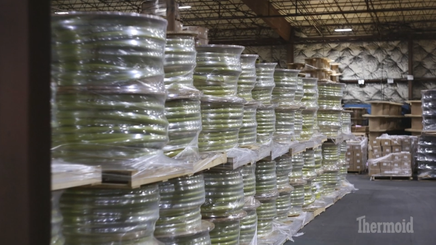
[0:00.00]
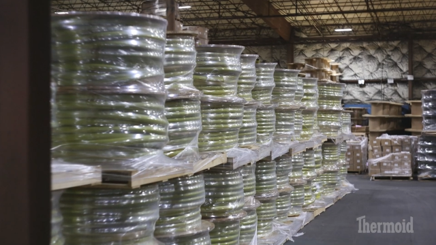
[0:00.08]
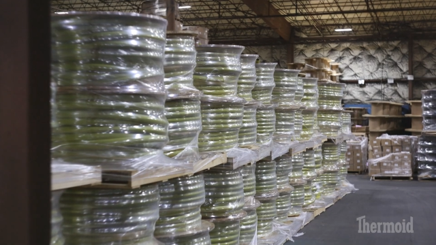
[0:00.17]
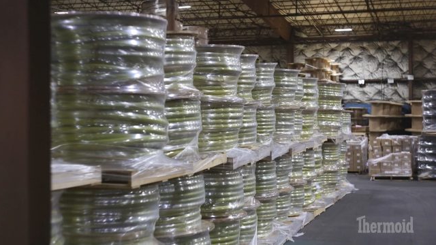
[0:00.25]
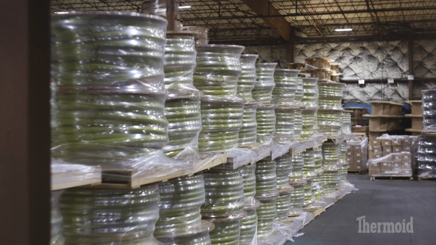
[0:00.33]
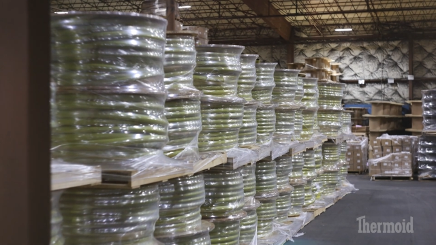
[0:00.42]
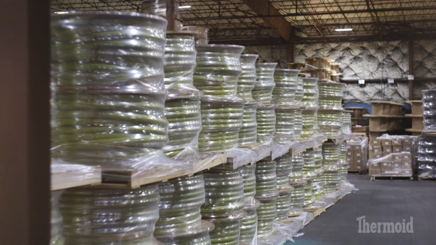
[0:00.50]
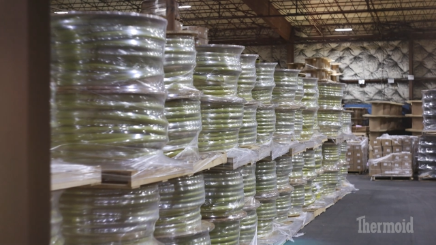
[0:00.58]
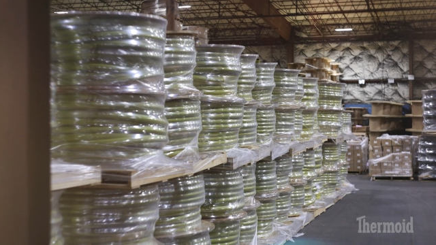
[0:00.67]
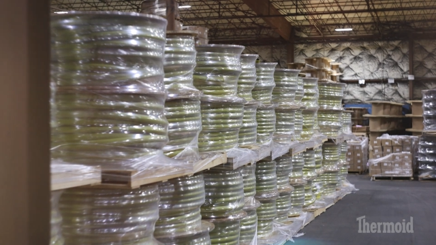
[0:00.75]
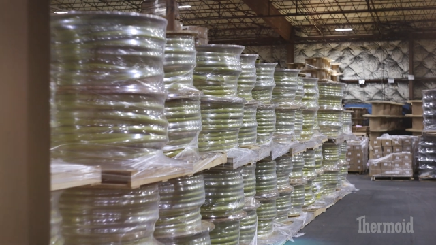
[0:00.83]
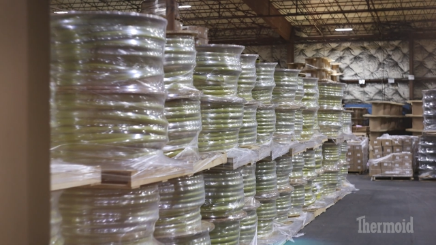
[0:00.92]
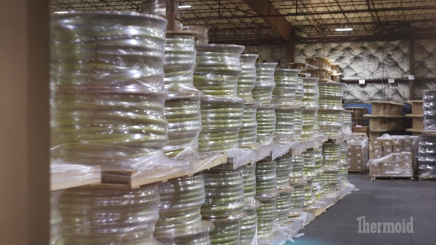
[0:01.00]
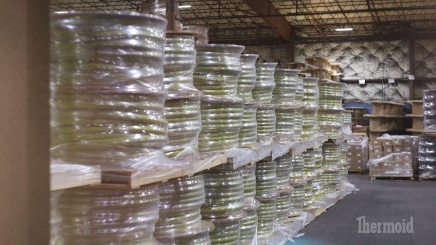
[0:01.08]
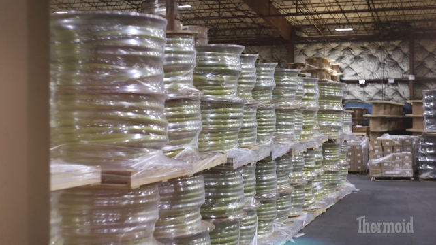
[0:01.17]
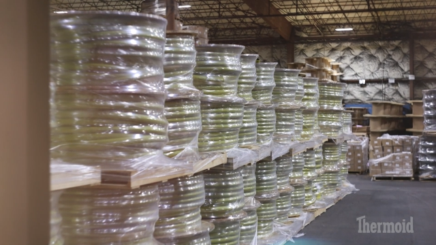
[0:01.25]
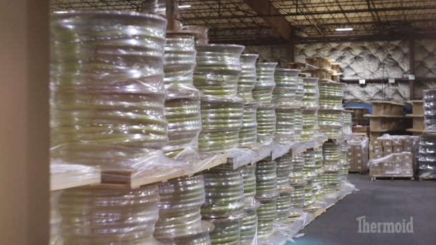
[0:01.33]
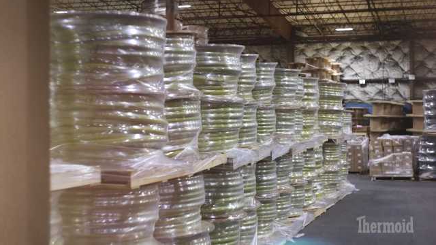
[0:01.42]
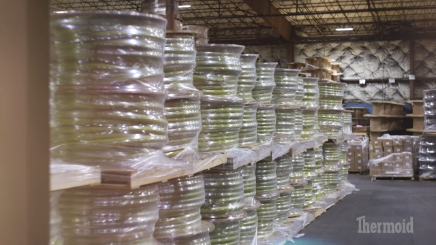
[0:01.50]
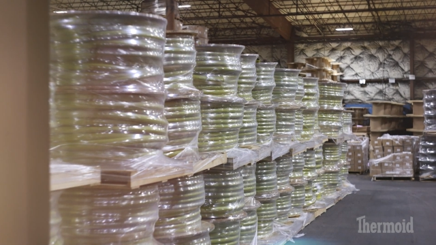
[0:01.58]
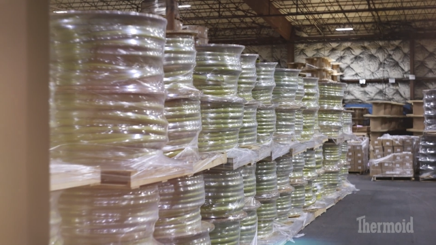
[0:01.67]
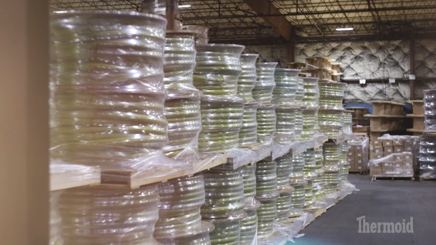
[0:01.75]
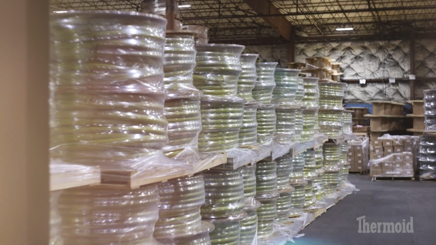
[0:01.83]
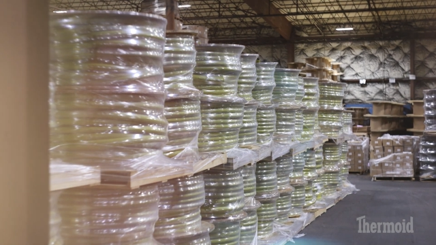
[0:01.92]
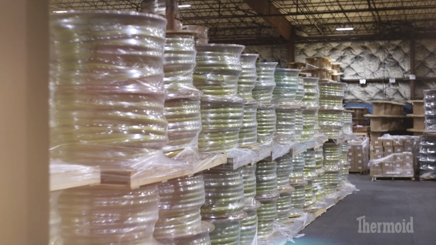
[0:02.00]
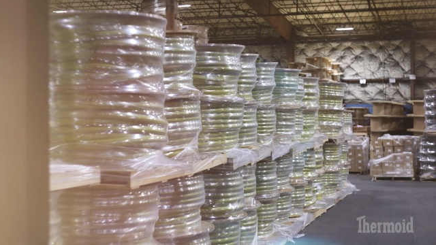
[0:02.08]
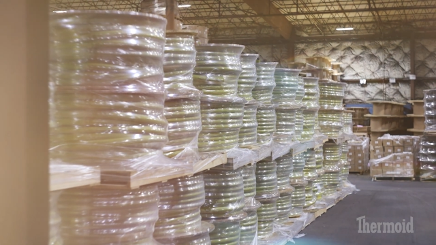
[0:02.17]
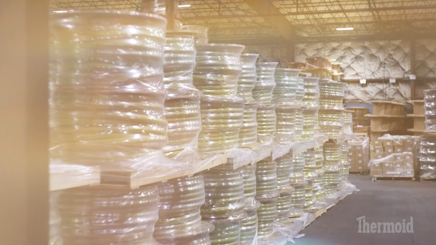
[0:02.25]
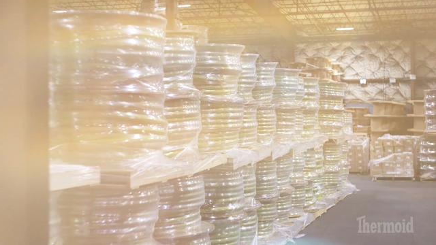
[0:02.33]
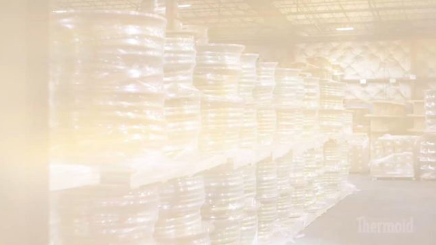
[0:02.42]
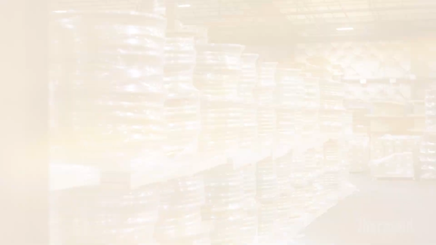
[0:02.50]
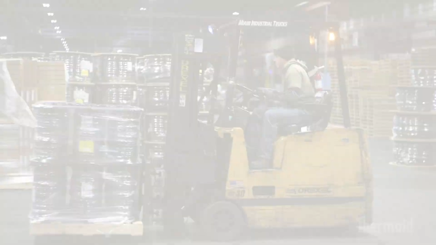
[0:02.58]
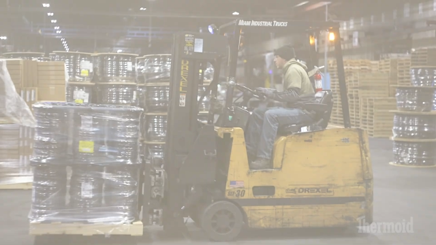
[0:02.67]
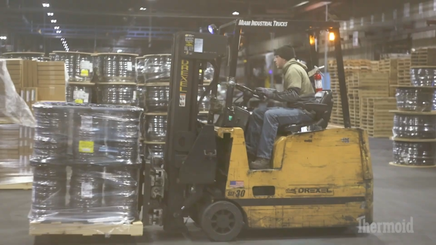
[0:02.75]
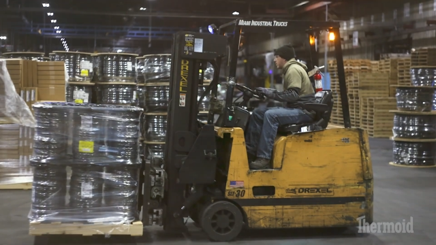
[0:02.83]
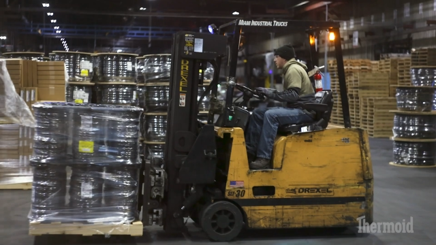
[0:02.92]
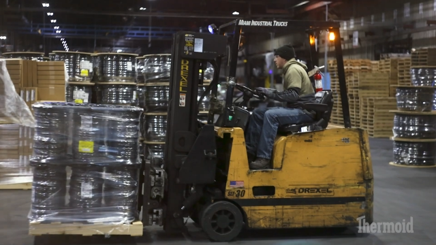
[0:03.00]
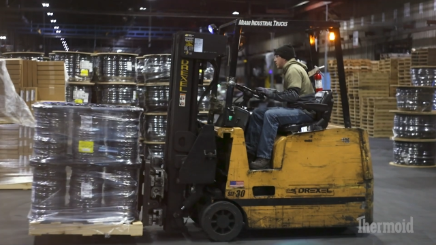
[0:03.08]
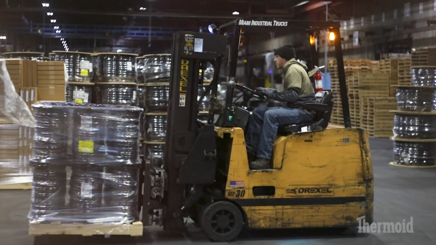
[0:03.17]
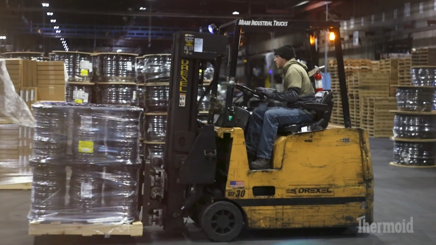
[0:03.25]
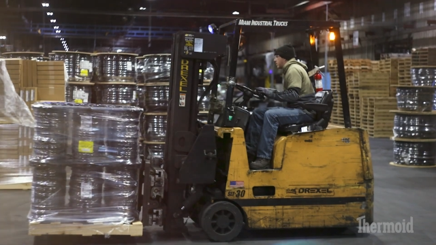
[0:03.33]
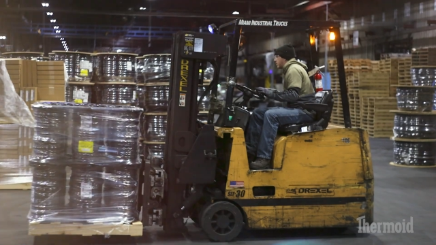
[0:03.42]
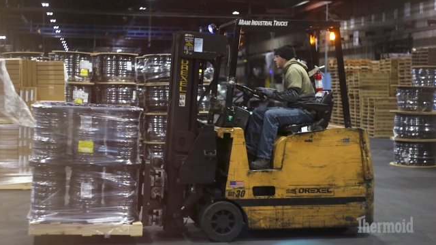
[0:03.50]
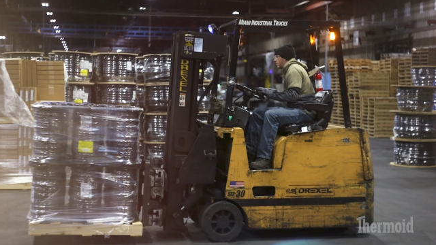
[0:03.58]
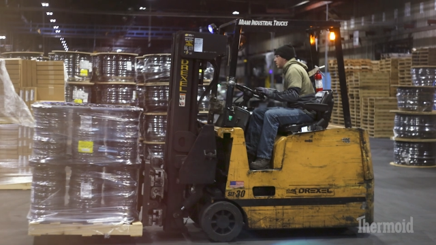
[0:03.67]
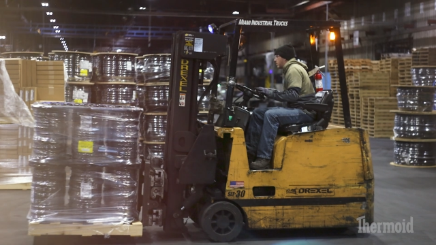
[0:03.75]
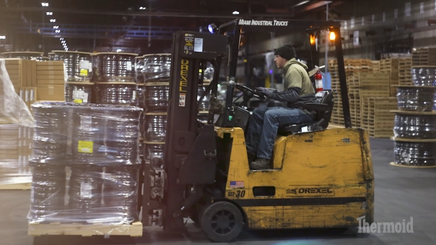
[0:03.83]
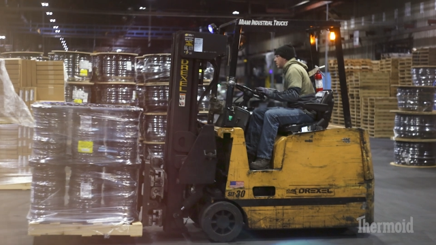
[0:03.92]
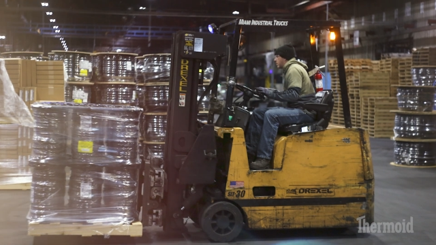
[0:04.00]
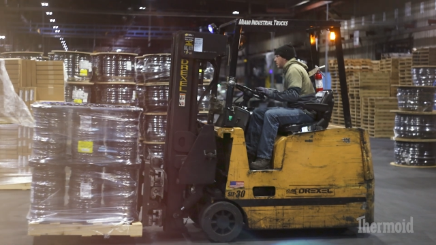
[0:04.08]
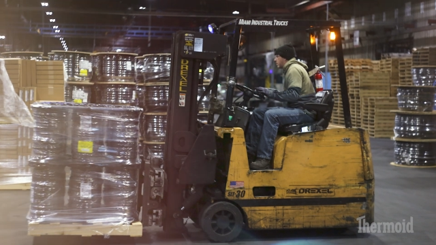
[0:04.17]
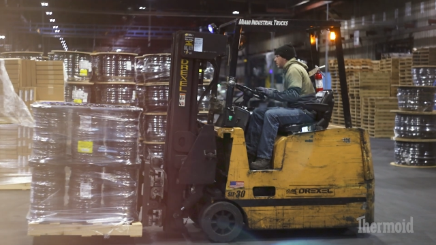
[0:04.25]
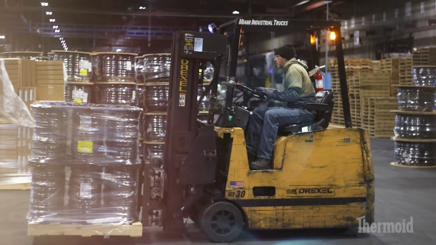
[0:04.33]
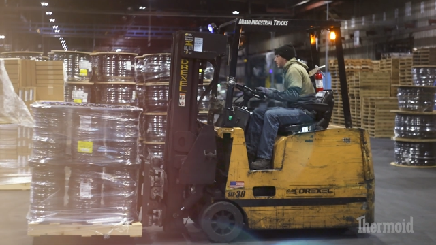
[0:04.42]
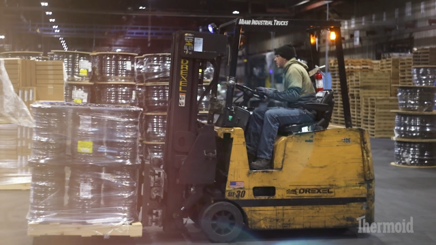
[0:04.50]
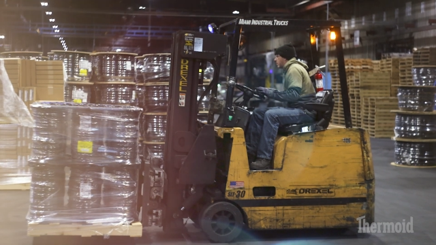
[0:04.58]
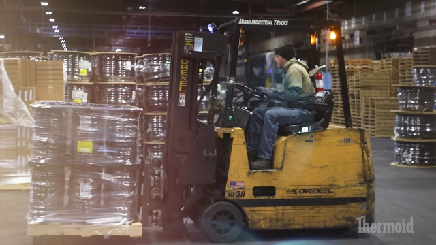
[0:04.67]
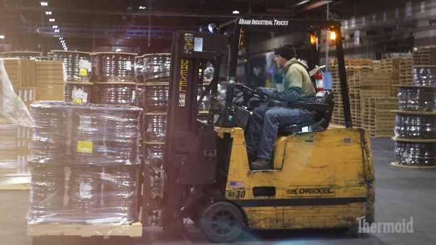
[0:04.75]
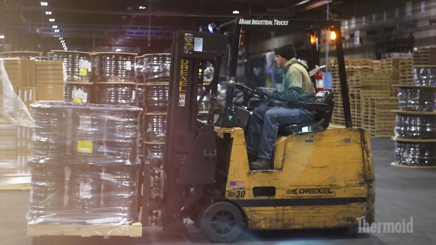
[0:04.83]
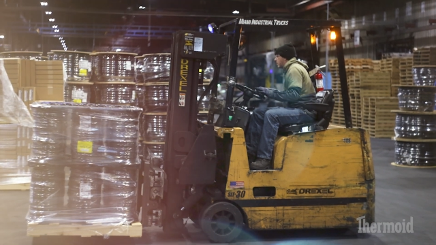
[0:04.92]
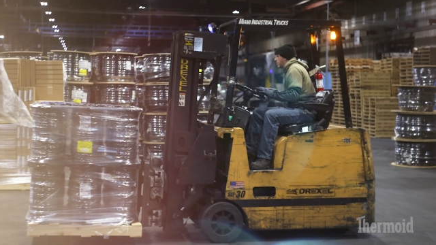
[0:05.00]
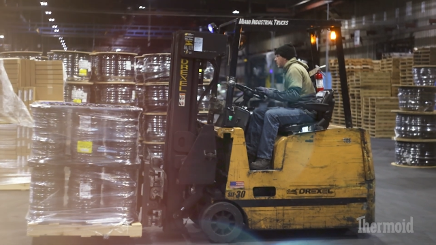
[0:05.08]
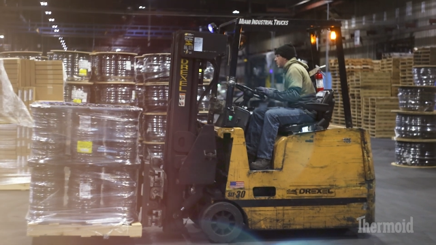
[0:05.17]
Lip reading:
No face is visible, so there are no lips to read.